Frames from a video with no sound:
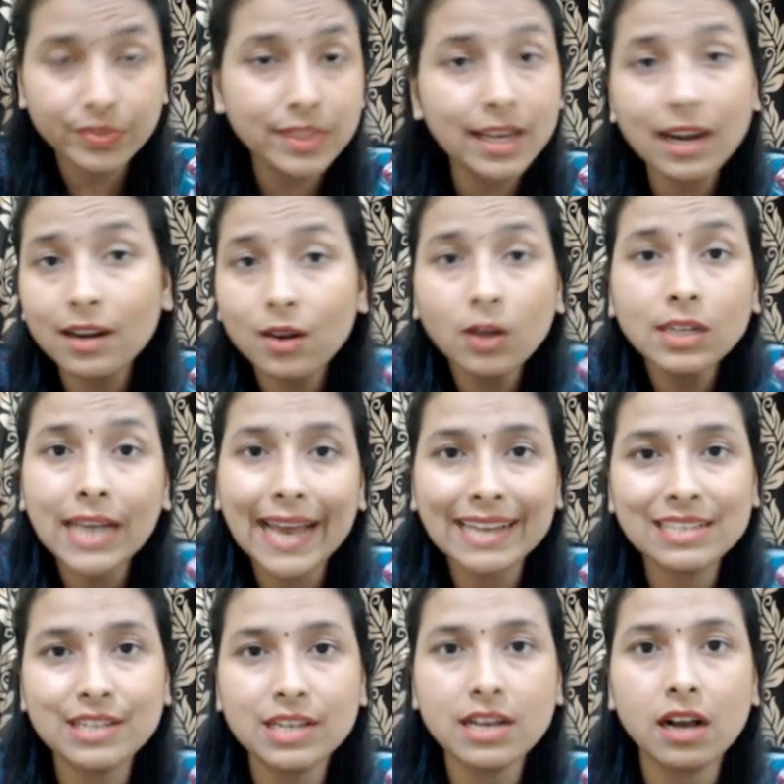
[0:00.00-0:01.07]
they are not
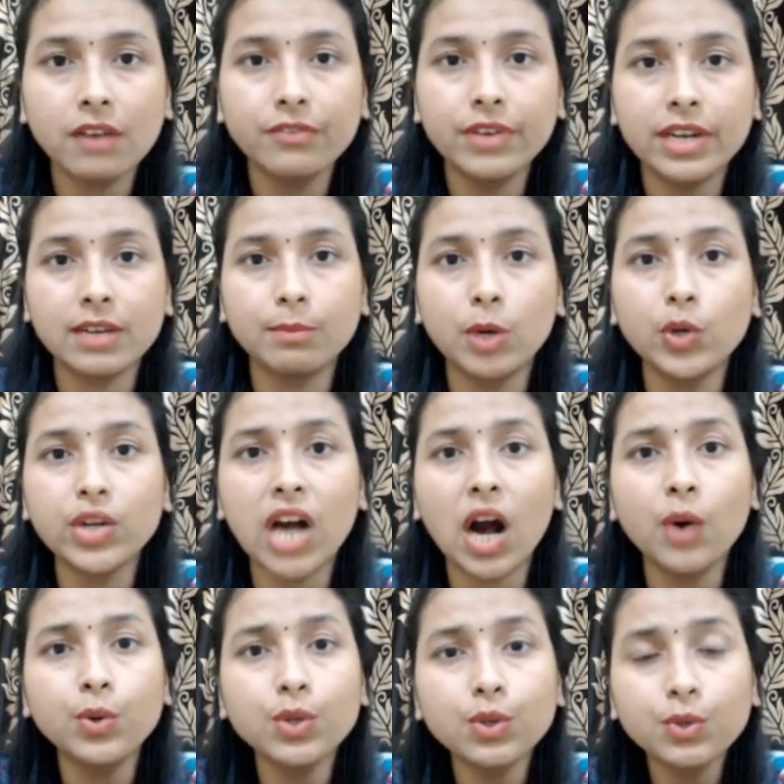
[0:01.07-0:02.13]
actually aware about
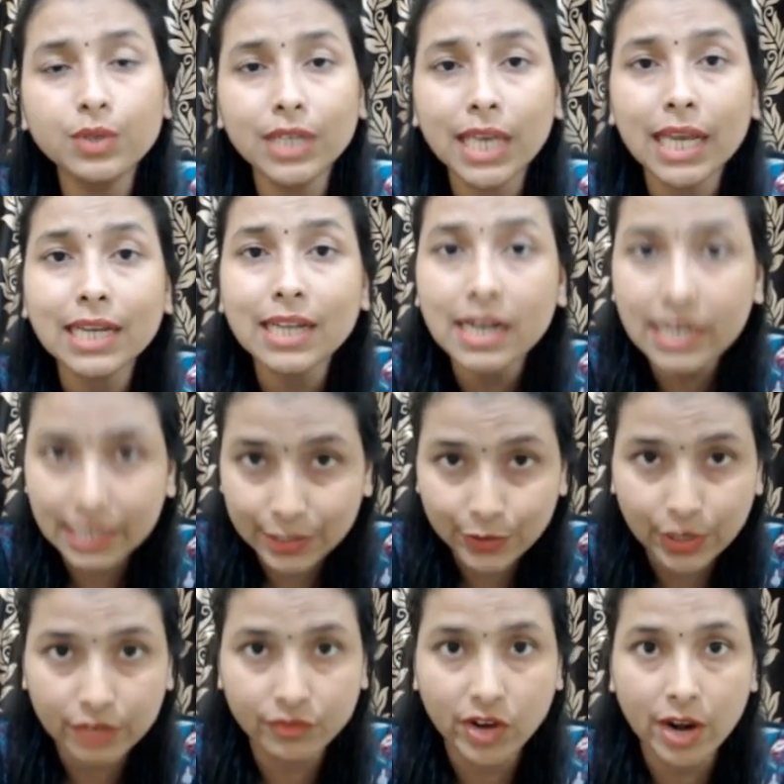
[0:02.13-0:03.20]
how to create a
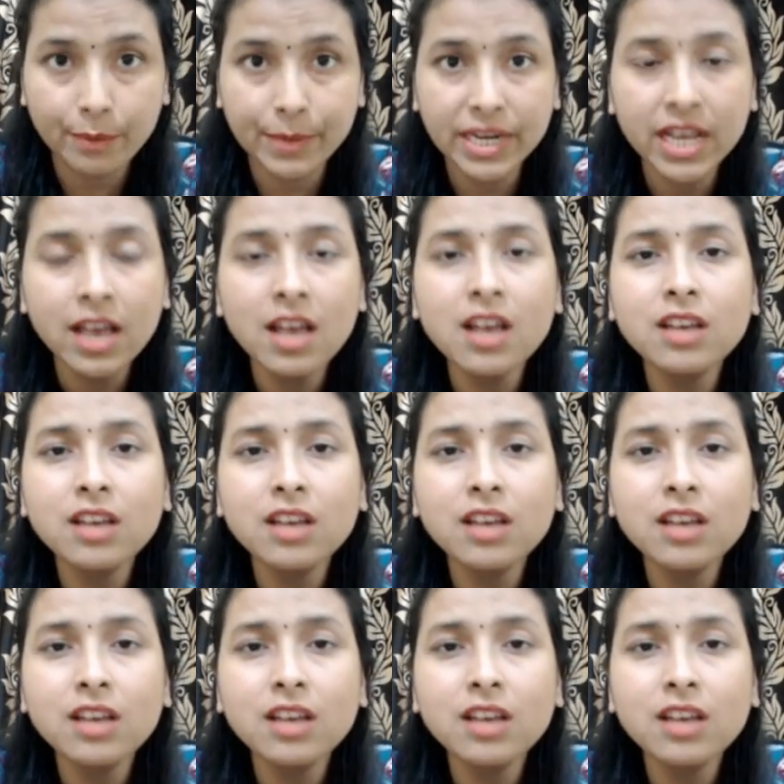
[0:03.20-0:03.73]
new environment.